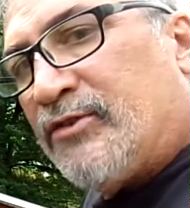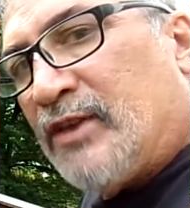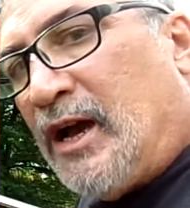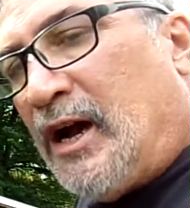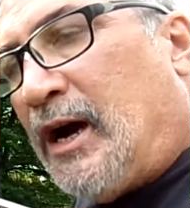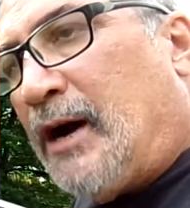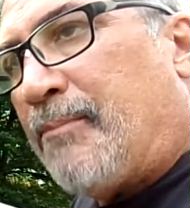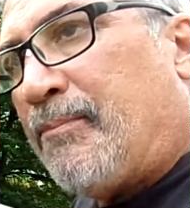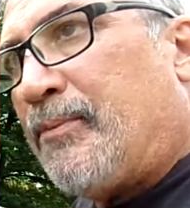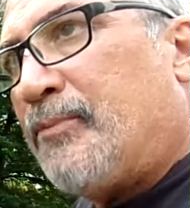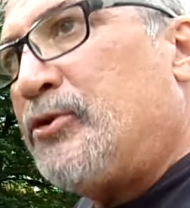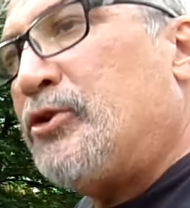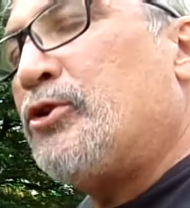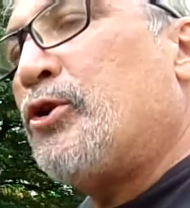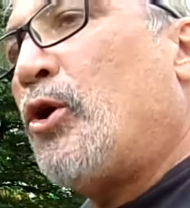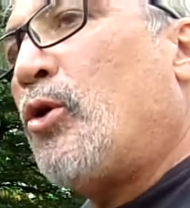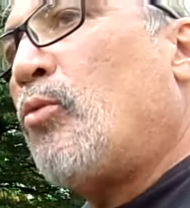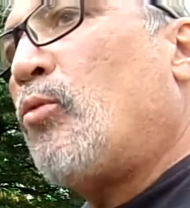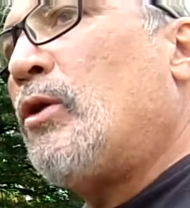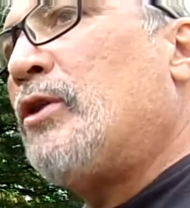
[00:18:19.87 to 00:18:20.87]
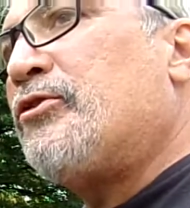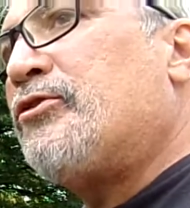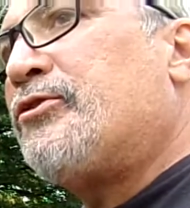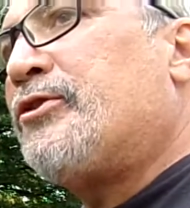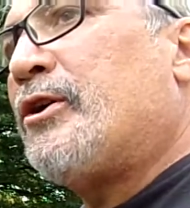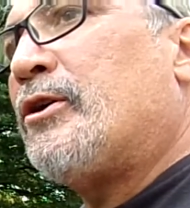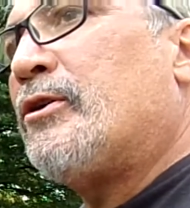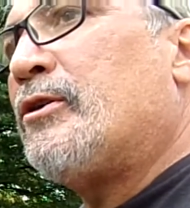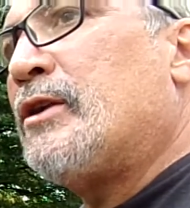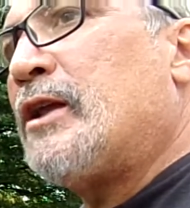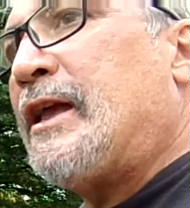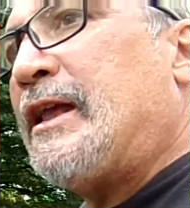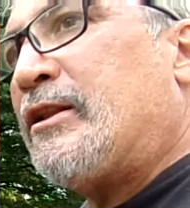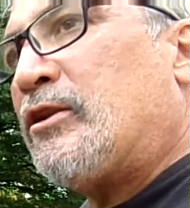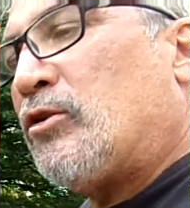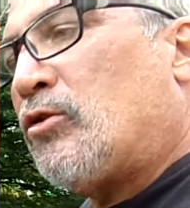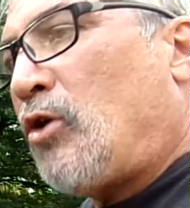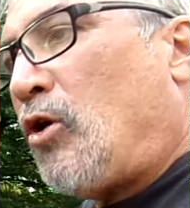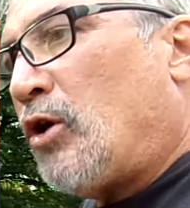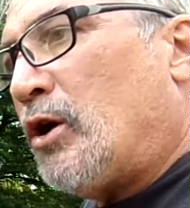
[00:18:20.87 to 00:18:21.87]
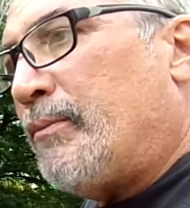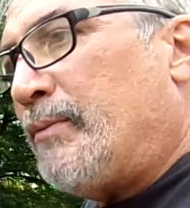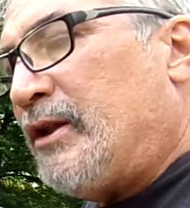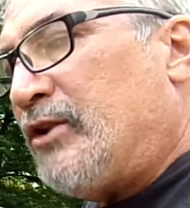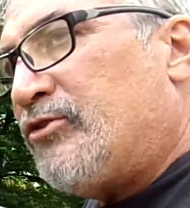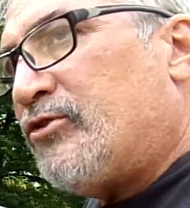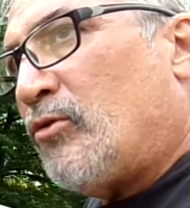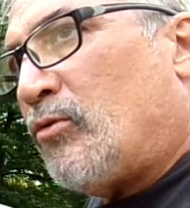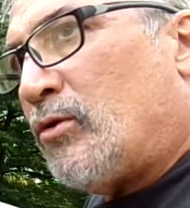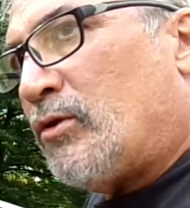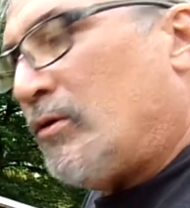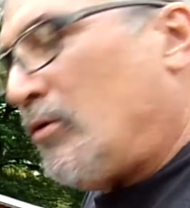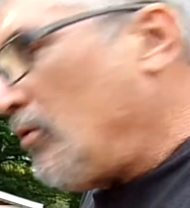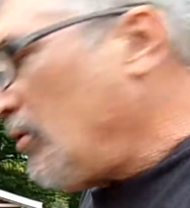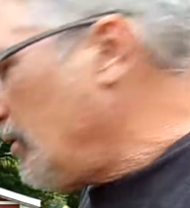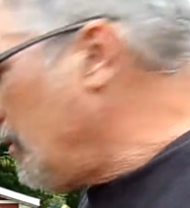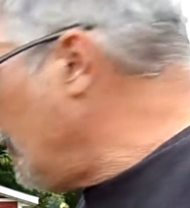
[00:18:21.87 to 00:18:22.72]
up. You don't want dirt and garbage or